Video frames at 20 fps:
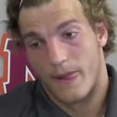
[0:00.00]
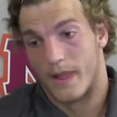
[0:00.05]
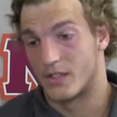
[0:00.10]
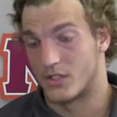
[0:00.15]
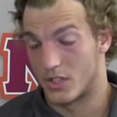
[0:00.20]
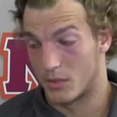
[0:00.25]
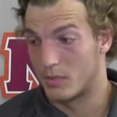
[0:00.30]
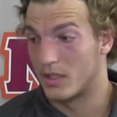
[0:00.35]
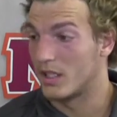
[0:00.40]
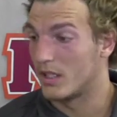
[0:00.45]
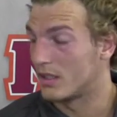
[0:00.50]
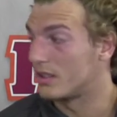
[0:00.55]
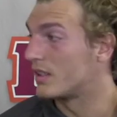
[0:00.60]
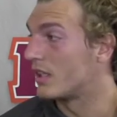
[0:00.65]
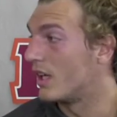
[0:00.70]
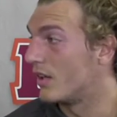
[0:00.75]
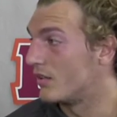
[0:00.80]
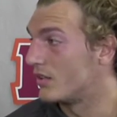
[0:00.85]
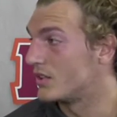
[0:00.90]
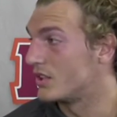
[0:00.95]
it should be good to
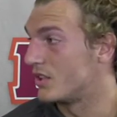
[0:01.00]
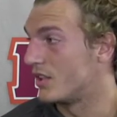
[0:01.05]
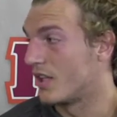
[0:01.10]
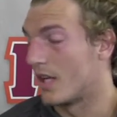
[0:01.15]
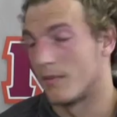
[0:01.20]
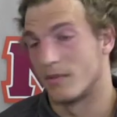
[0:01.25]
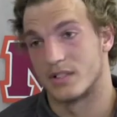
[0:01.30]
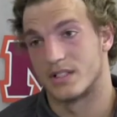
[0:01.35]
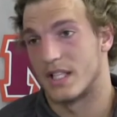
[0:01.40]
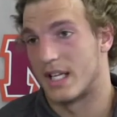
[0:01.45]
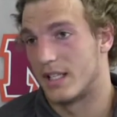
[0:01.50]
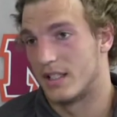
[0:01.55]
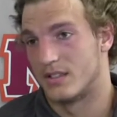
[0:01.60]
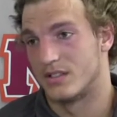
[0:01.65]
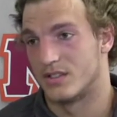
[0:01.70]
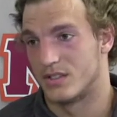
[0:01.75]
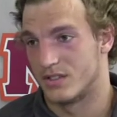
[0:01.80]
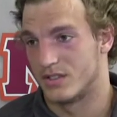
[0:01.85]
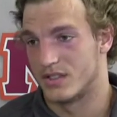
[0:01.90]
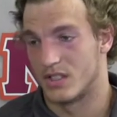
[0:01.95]
go this year, and I'm excited
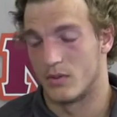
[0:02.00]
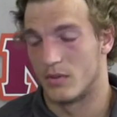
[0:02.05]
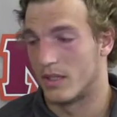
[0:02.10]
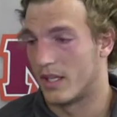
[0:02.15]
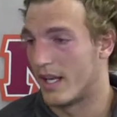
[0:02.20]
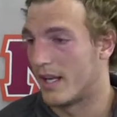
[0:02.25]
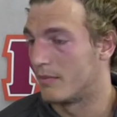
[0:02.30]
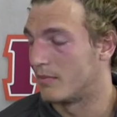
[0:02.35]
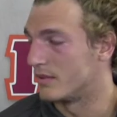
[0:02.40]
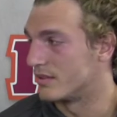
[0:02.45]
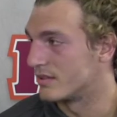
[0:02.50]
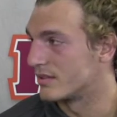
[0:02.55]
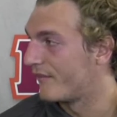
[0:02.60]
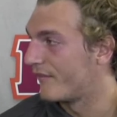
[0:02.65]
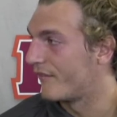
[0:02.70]
just to see what happens.